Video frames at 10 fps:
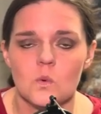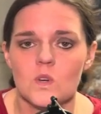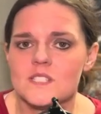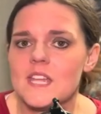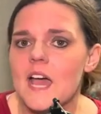
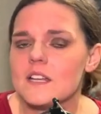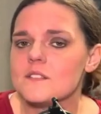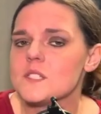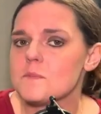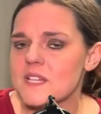Once he had
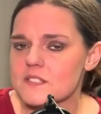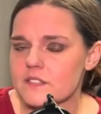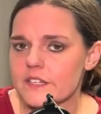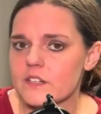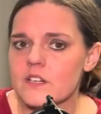enough space
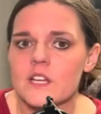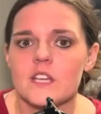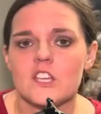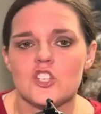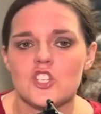clear,
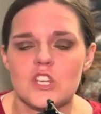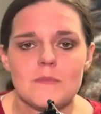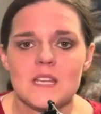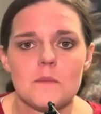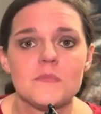he
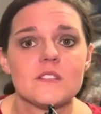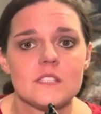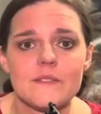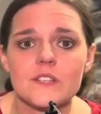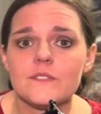shimmied up the
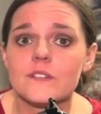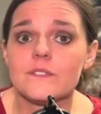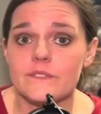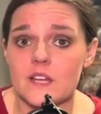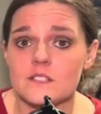seven-foot
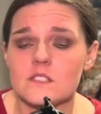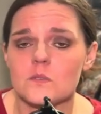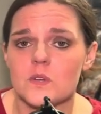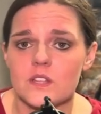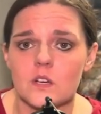fence
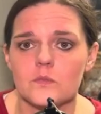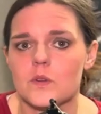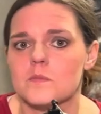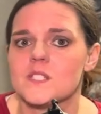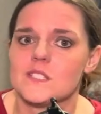with help
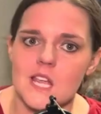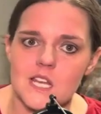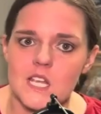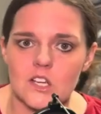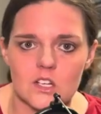from
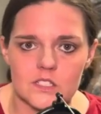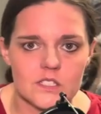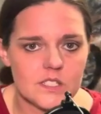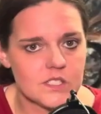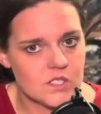standing
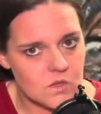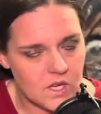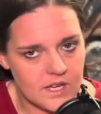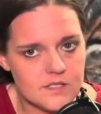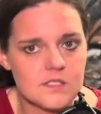on the
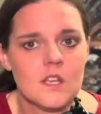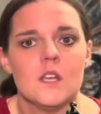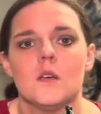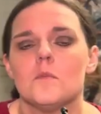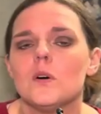suitcase,
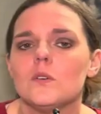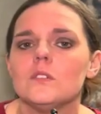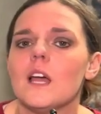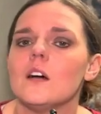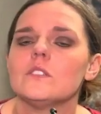
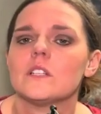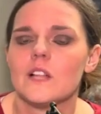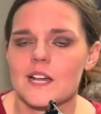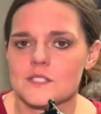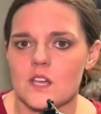pulled out the
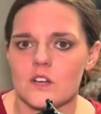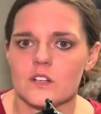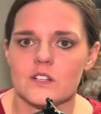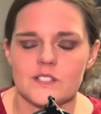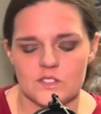glass
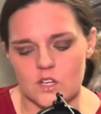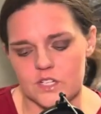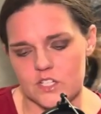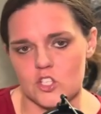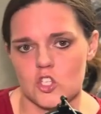cutter, and
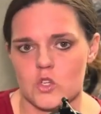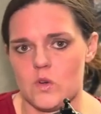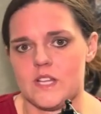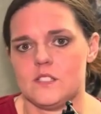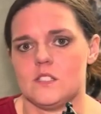started to
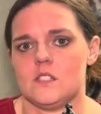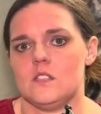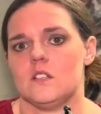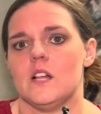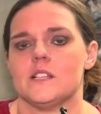trace
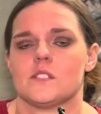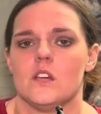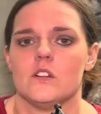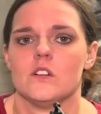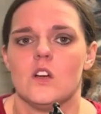the glass
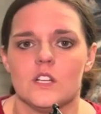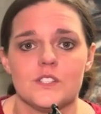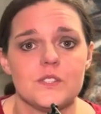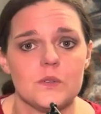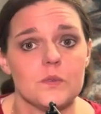cutter
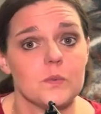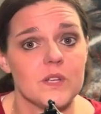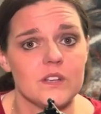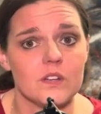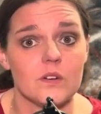onto the
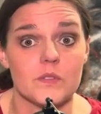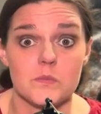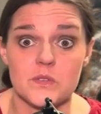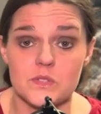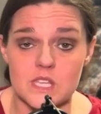window of the
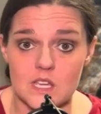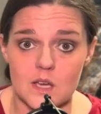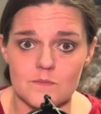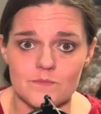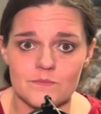
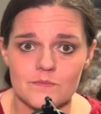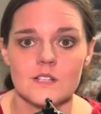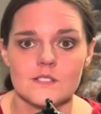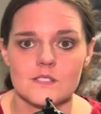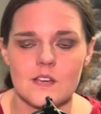museum.
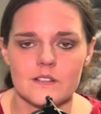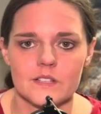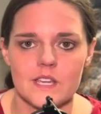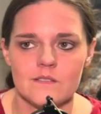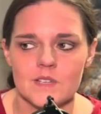
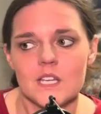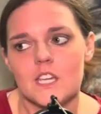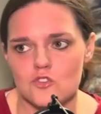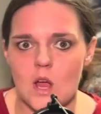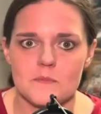Suddenly,
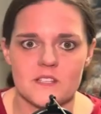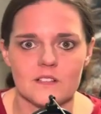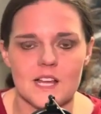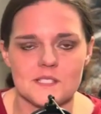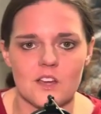he dropped the
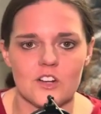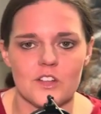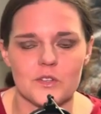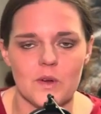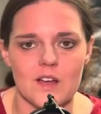glass cutter
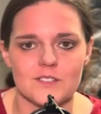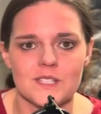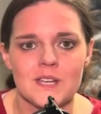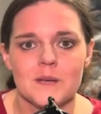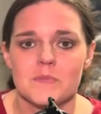on the ground
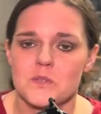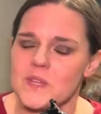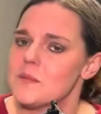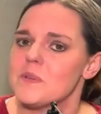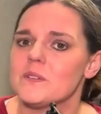
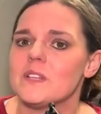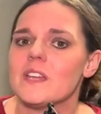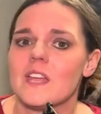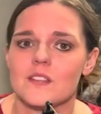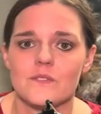between the
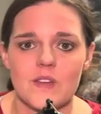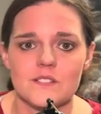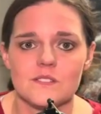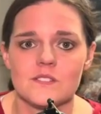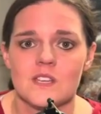building and the
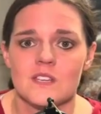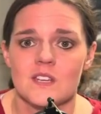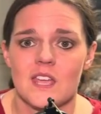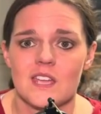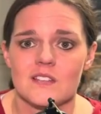fence,
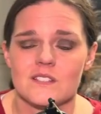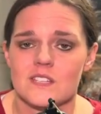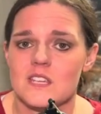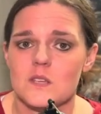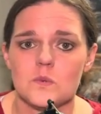and
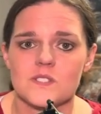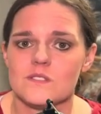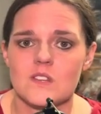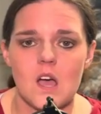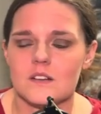he was
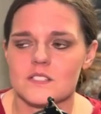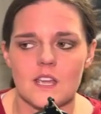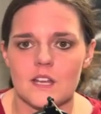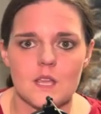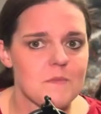not
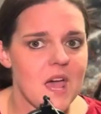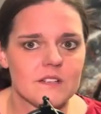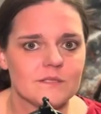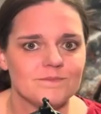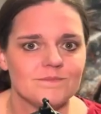getting it
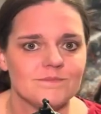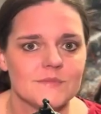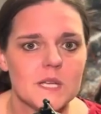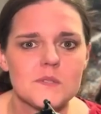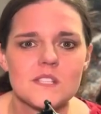back.
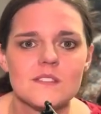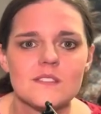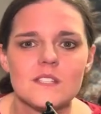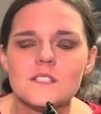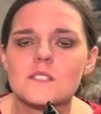It was
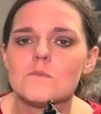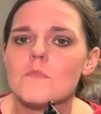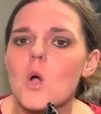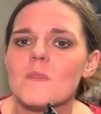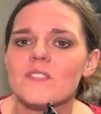at this
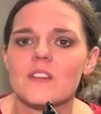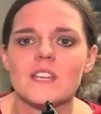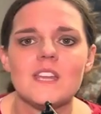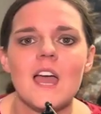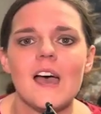moment that
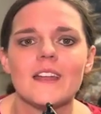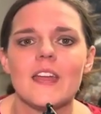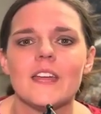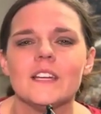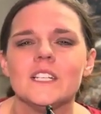he had
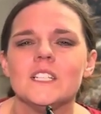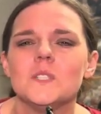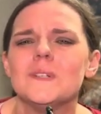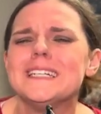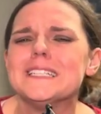a,
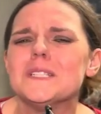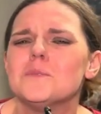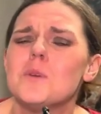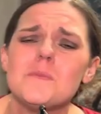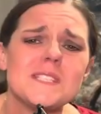well,
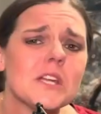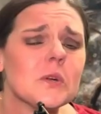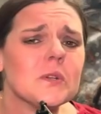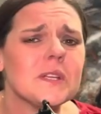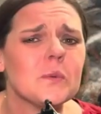
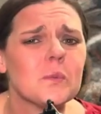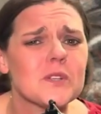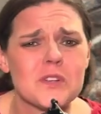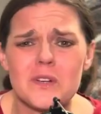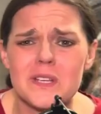momentarily
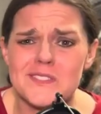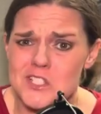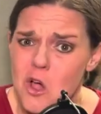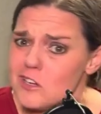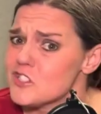returning of his
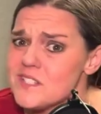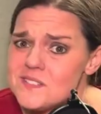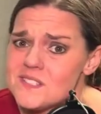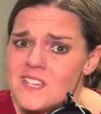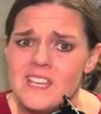
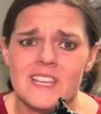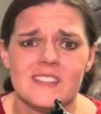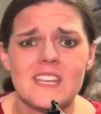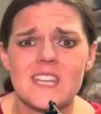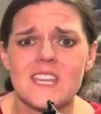conscience,
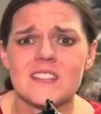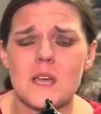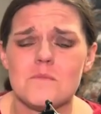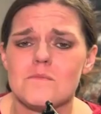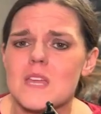thinking
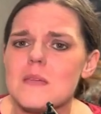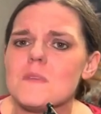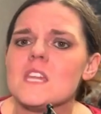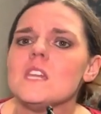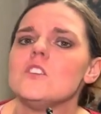that
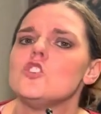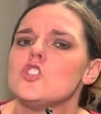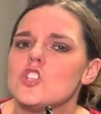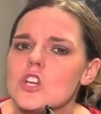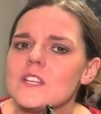maybe he
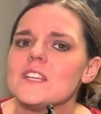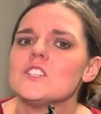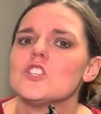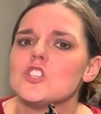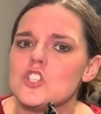
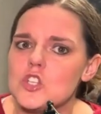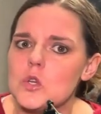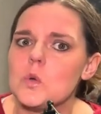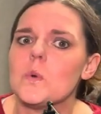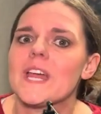shouldn't
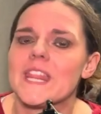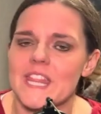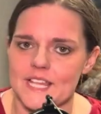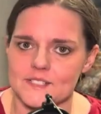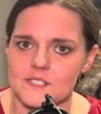do
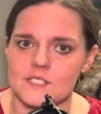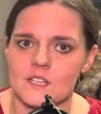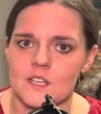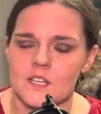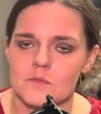this,
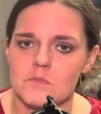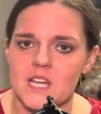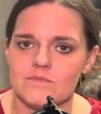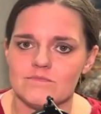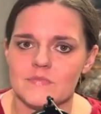
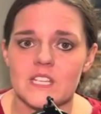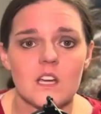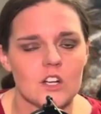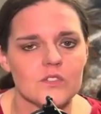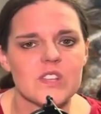but he
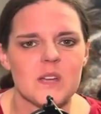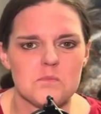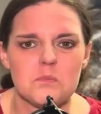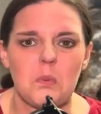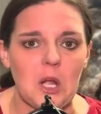got over that
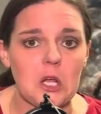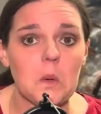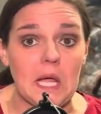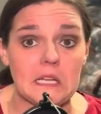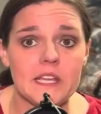pretty
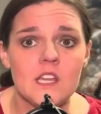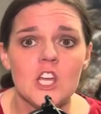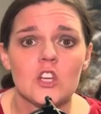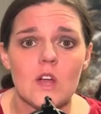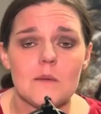quickly,
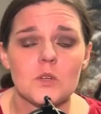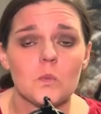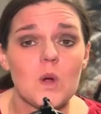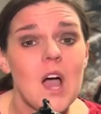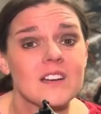grabbed a
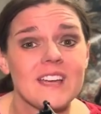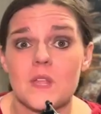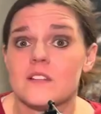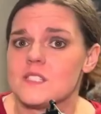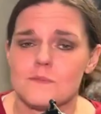rock,
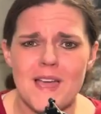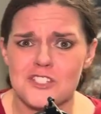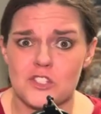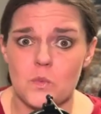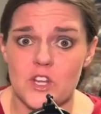and
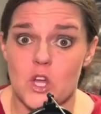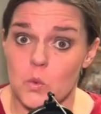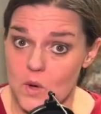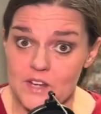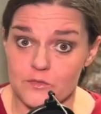smashed the window
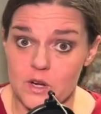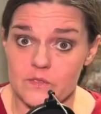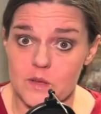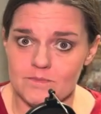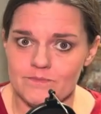right in front of
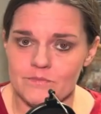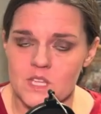him.